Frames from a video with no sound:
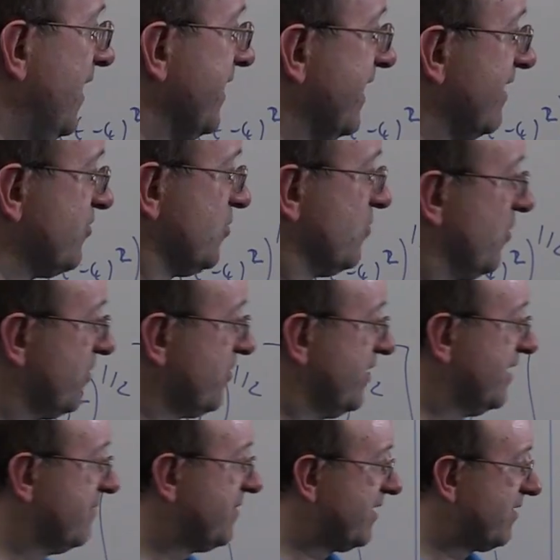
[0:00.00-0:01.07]
Now I should warn you
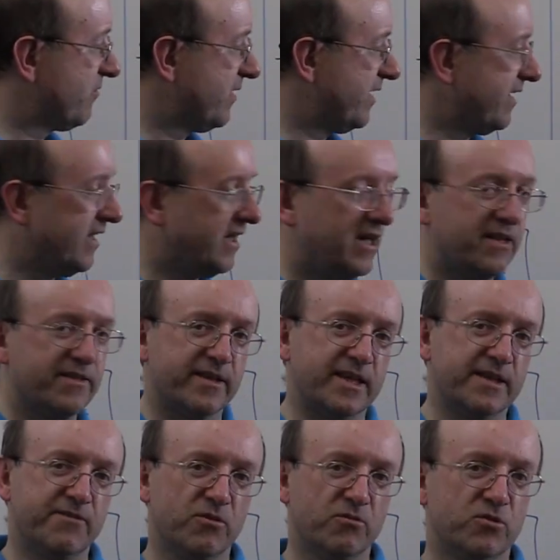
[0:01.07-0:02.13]
here, by the way, that
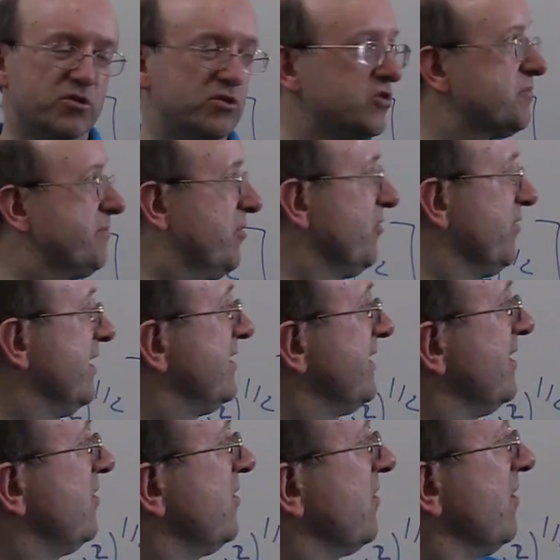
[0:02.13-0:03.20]
if you were to just put this
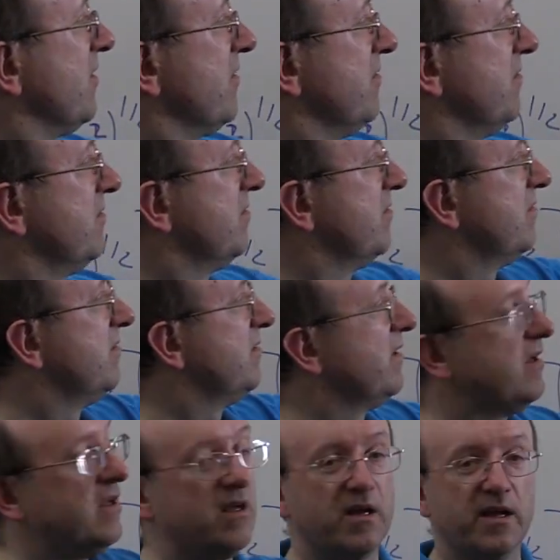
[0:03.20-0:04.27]
integral
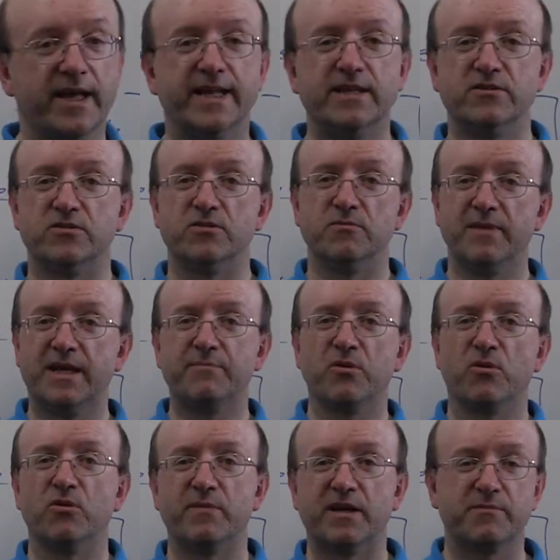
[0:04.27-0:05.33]
into
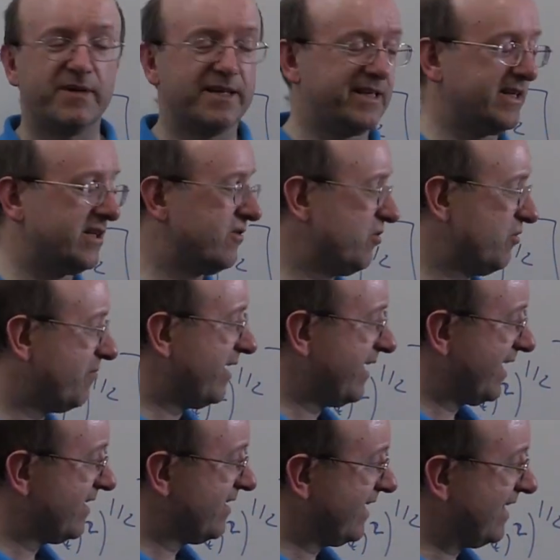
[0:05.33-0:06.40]
Maple or Mathematica, you might
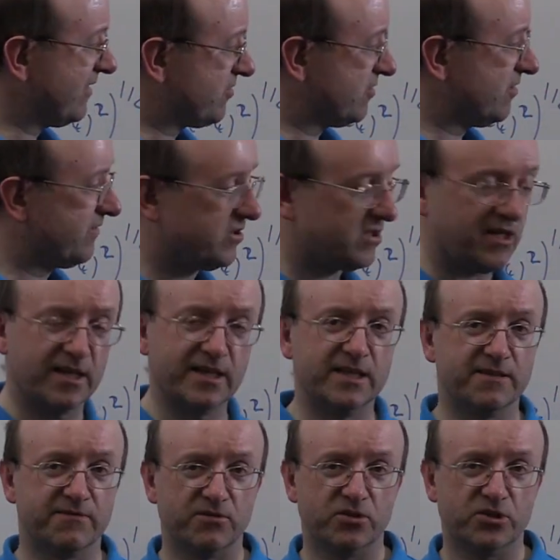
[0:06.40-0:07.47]
get an answer of a slightly
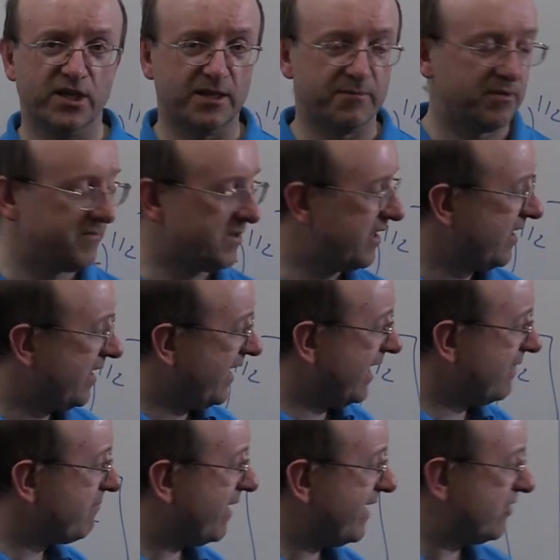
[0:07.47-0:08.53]
different shape.
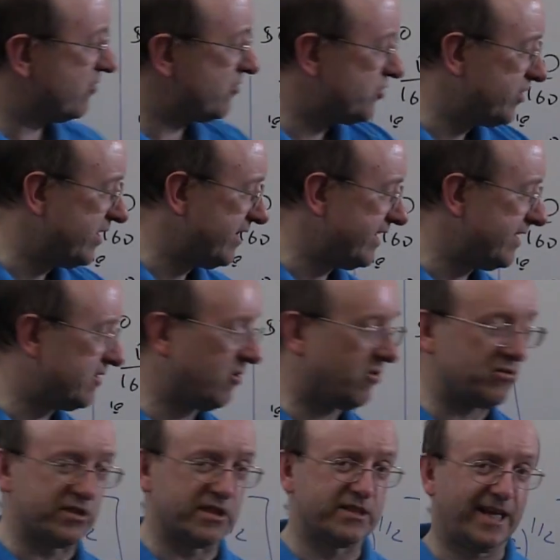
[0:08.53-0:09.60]
It might not treat these
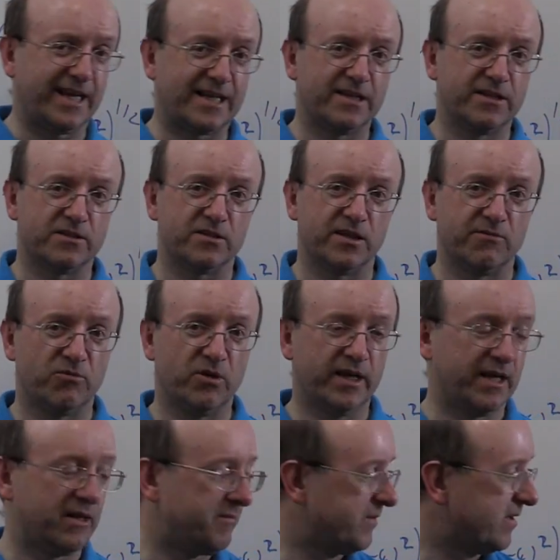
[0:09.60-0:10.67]
logs exactly the same way.
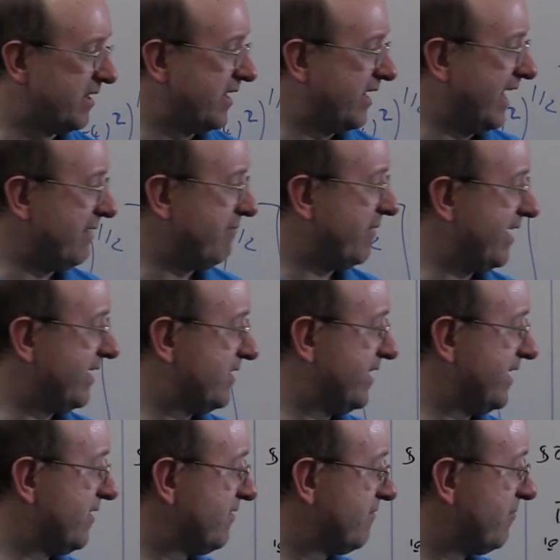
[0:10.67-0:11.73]
It might
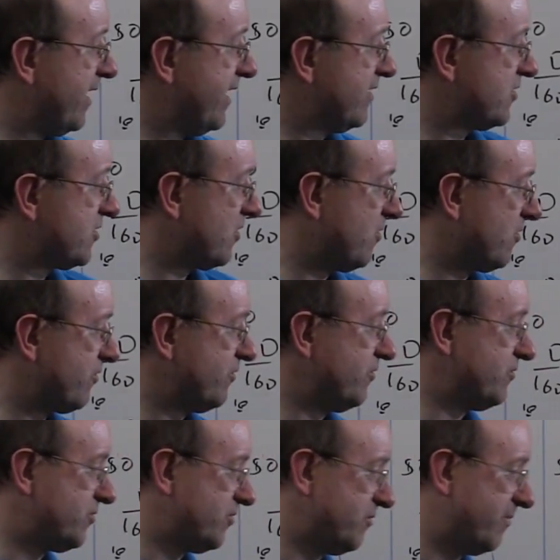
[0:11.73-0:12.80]
think of minus log
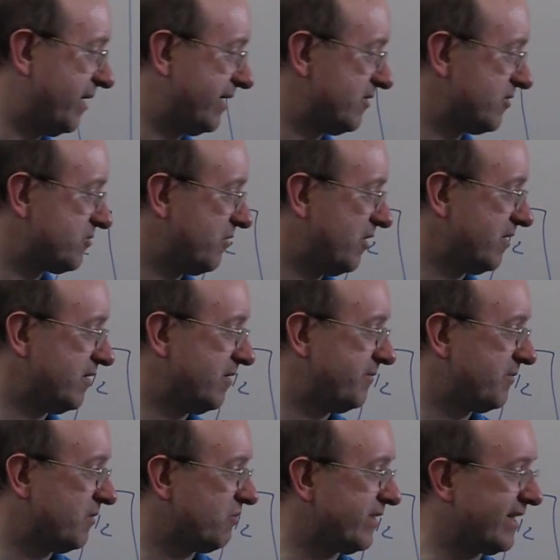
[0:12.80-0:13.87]
root 2 minus 1,
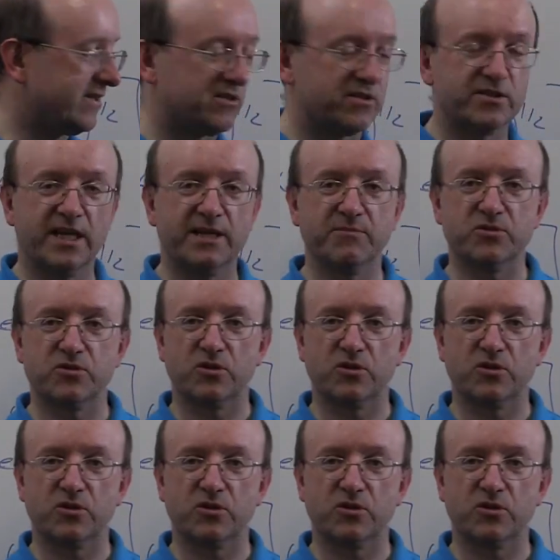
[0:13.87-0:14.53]
well, that's the same